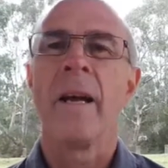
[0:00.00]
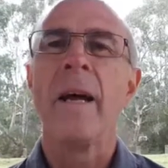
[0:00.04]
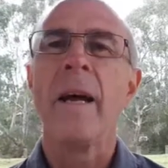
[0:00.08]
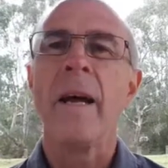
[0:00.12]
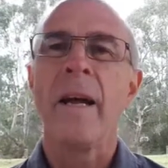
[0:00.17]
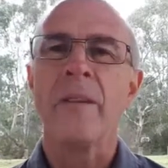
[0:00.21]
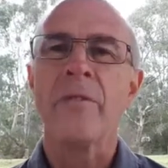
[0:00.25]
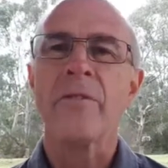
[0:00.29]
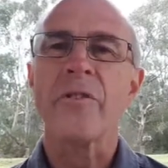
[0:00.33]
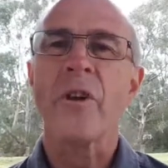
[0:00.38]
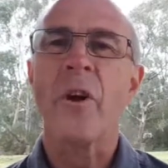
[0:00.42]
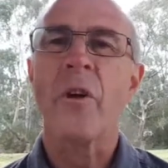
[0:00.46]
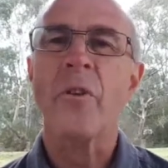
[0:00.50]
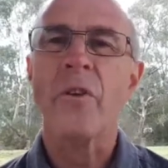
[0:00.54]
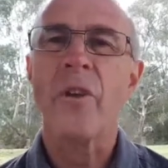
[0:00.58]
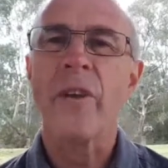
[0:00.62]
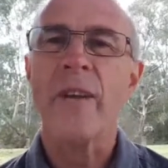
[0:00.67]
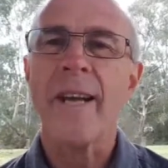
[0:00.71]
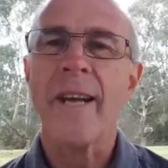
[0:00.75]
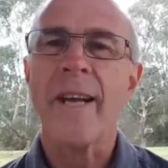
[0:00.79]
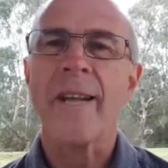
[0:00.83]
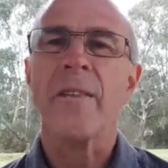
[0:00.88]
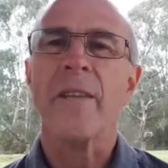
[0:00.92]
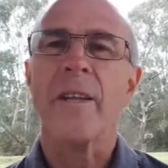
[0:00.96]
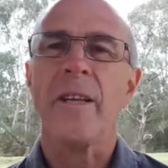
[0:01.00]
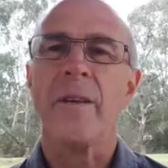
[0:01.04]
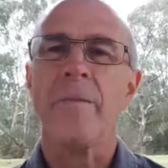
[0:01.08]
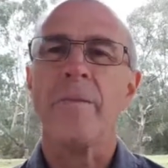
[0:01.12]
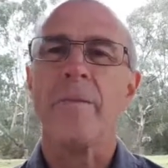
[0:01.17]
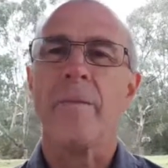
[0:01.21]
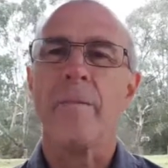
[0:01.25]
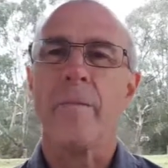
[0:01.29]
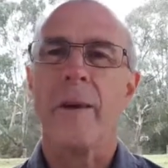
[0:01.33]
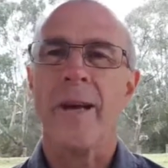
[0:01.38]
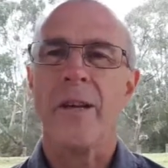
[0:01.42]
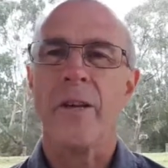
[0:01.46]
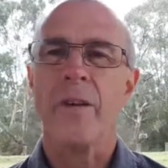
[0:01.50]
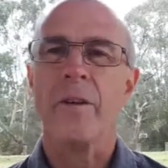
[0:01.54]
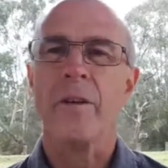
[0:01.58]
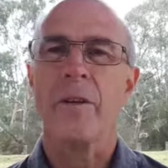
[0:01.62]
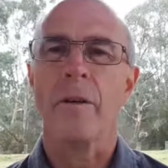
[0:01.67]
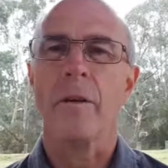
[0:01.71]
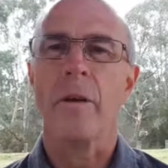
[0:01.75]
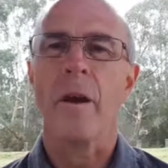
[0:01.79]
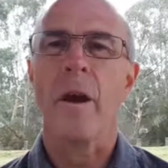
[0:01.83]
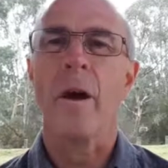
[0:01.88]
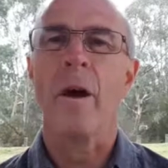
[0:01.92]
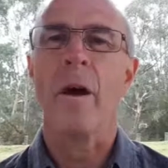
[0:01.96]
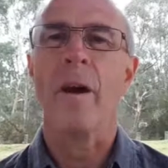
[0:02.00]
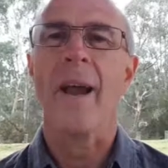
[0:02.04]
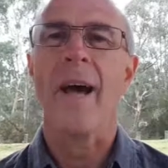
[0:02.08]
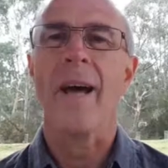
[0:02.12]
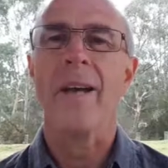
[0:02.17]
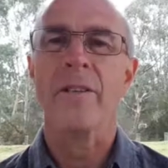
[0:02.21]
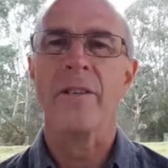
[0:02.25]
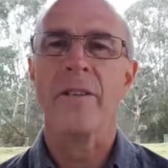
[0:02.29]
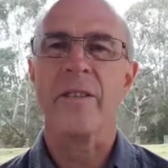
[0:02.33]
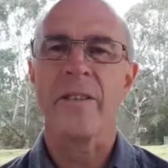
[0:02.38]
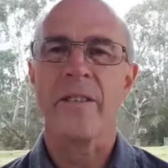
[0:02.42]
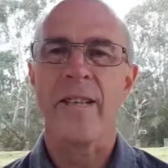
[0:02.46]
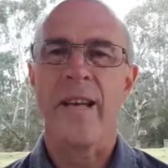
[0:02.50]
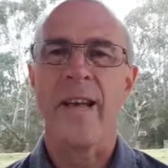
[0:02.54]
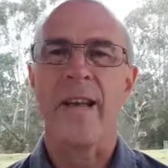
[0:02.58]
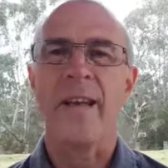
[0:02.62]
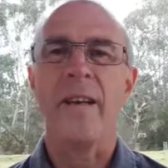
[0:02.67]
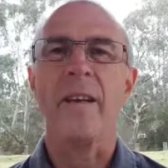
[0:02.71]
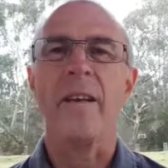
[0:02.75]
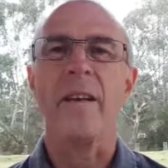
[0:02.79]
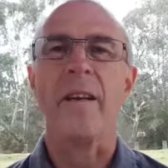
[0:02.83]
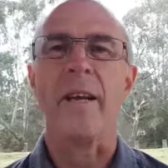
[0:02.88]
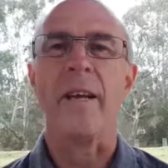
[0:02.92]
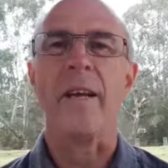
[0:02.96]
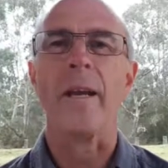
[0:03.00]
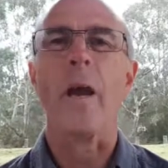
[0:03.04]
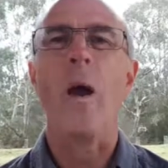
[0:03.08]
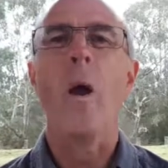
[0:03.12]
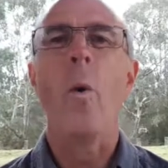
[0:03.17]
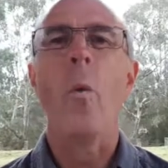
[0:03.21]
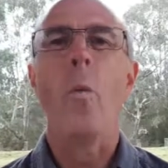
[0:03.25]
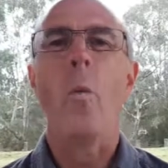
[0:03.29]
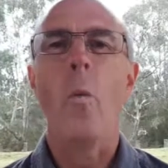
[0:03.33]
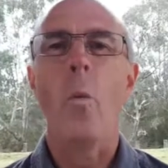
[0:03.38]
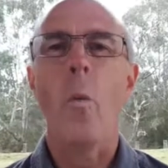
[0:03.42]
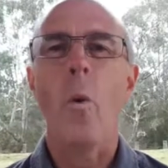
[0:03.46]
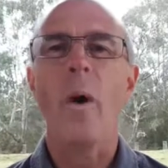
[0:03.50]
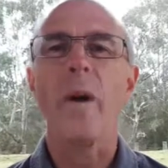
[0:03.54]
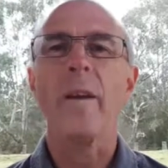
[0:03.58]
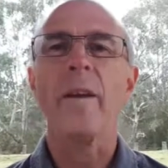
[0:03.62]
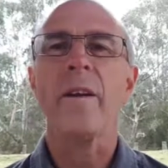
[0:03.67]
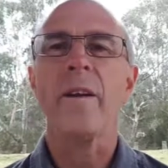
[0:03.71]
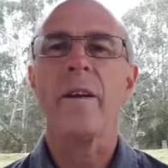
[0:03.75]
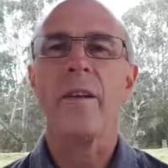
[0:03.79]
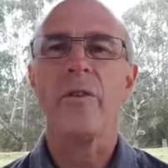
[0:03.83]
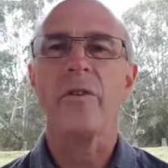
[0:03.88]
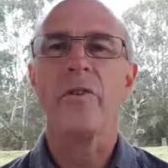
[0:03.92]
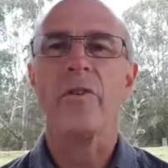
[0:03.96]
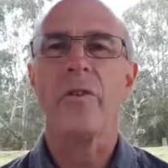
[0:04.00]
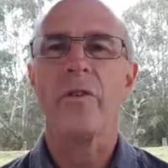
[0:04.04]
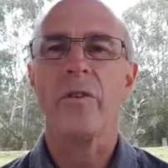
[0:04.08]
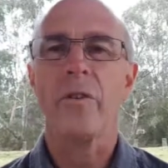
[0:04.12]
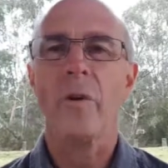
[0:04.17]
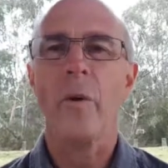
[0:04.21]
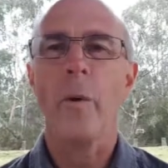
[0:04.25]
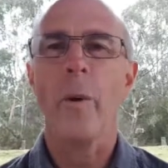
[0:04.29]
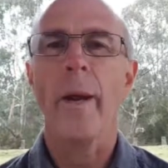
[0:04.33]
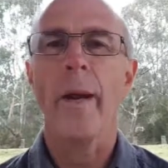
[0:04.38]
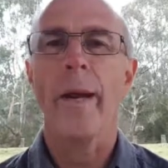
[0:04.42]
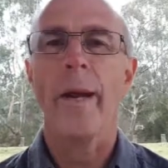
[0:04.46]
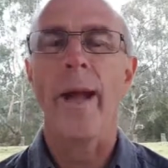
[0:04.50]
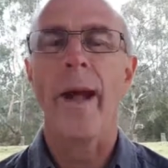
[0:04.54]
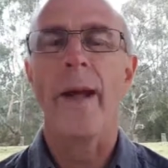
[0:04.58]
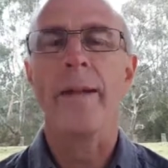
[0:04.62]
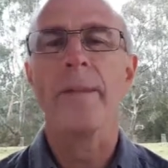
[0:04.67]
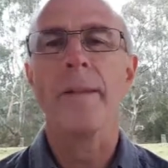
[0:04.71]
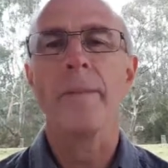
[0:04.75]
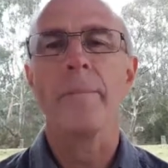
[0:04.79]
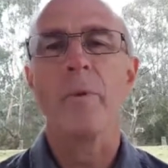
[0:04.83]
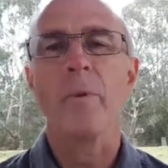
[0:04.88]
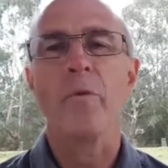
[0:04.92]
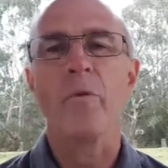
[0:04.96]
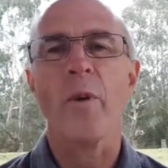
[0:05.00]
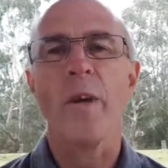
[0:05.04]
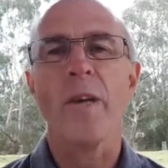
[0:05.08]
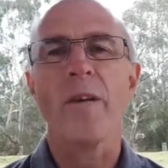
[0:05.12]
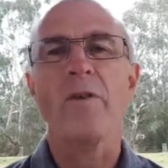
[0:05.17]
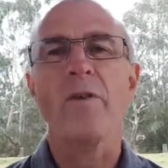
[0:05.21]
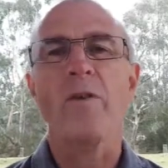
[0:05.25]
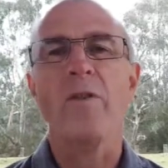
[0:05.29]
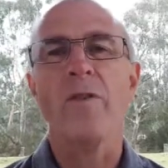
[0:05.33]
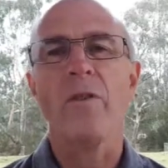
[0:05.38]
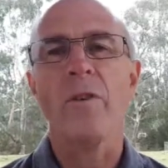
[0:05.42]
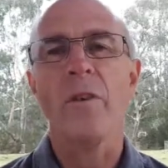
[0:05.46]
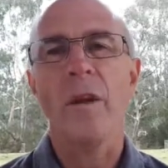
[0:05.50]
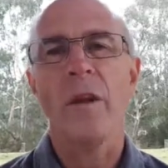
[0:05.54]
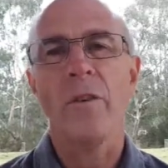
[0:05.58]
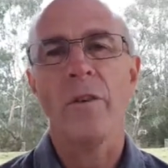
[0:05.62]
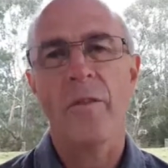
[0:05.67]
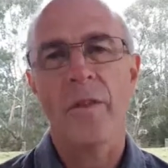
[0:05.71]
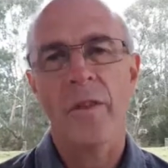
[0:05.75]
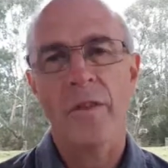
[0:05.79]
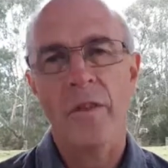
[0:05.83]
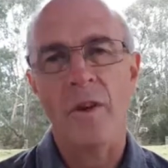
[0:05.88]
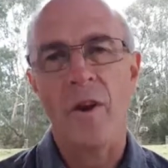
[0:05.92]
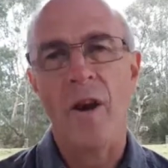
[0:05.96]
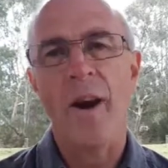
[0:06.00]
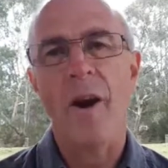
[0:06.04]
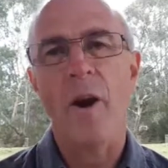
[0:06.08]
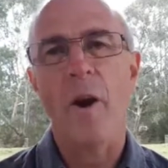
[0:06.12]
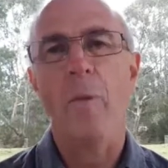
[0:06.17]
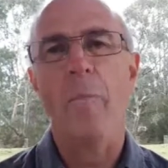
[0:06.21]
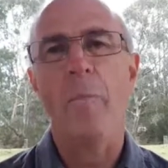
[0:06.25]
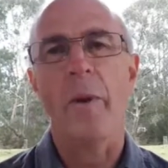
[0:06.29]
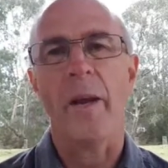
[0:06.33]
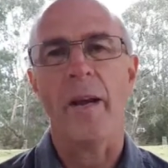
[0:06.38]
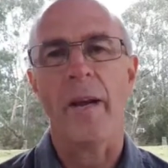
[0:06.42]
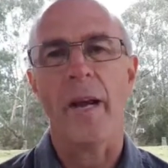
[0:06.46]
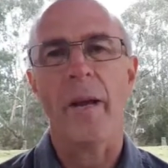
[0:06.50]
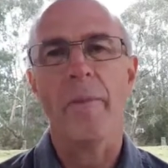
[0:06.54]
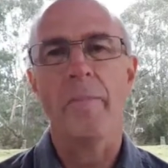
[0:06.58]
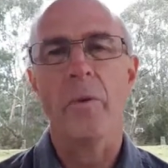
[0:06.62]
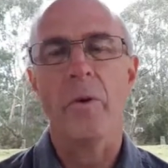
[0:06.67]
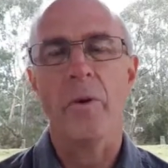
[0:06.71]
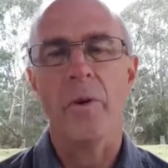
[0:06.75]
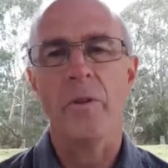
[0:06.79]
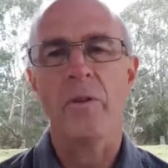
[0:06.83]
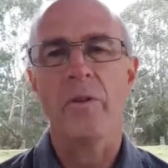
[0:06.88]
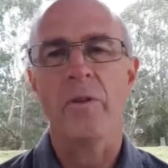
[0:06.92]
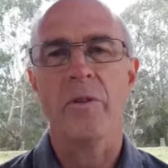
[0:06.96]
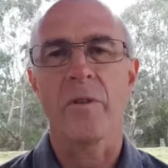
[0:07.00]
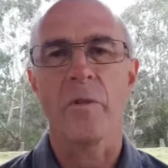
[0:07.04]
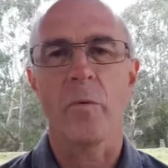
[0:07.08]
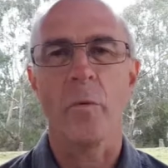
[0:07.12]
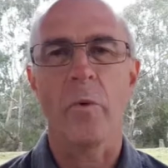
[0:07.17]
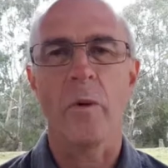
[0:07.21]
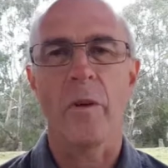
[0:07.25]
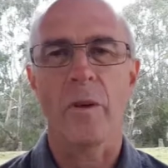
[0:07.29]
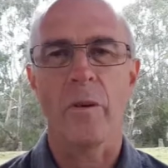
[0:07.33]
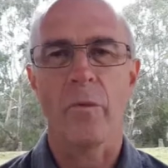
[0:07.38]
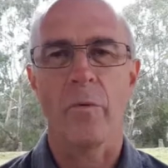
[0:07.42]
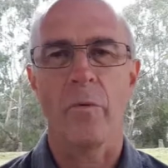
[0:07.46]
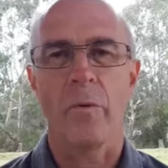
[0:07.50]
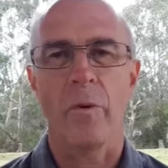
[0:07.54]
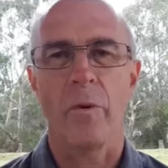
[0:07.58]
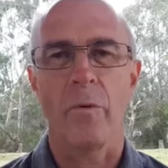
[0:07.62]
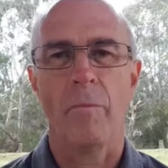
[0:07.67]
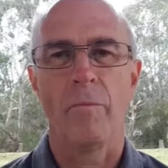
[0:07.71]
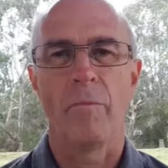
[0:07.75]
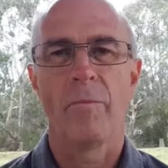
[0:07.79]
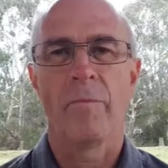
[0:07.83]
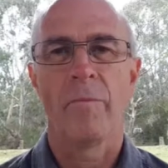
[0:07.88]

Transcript: And so you get the information on understanding what it is you're doing and the progression that you're helping a person to work through.